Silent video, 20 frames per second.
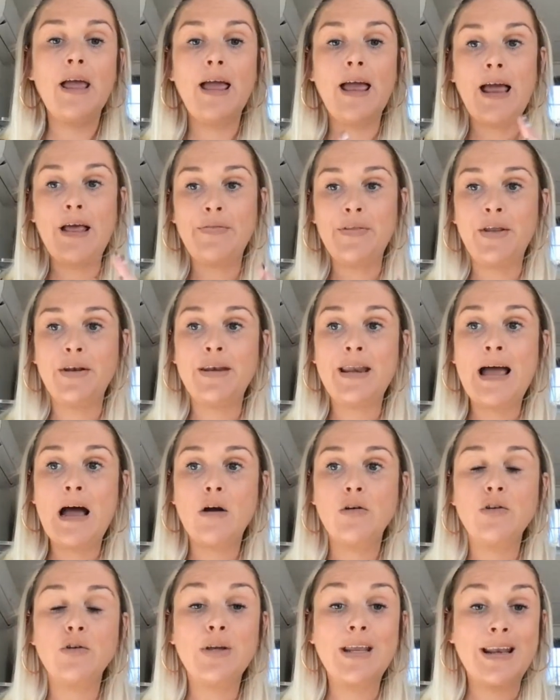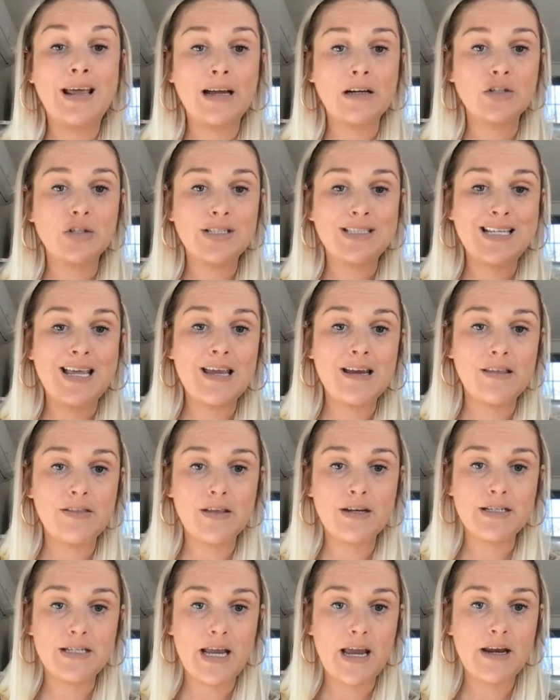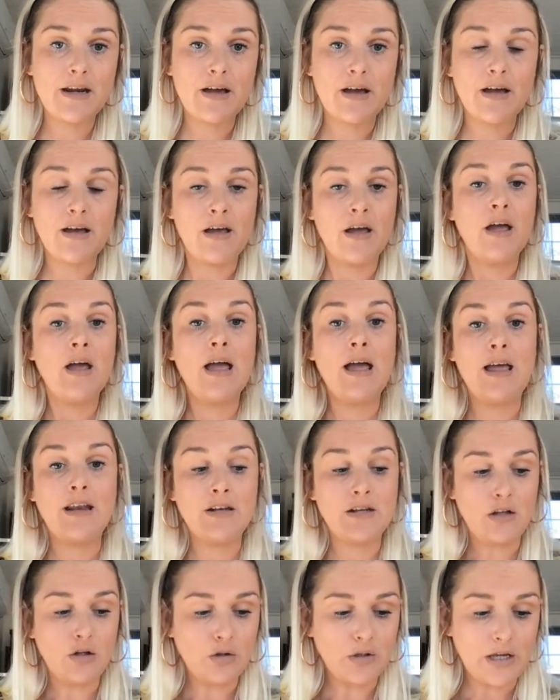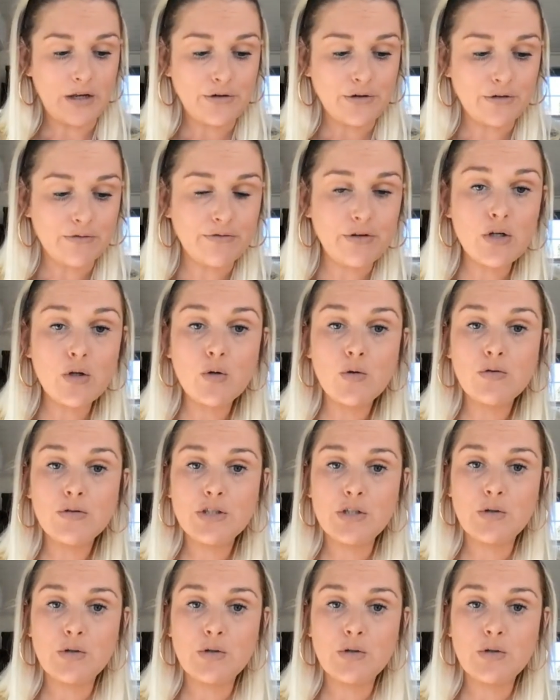and then now you can actually take the data and look at your views,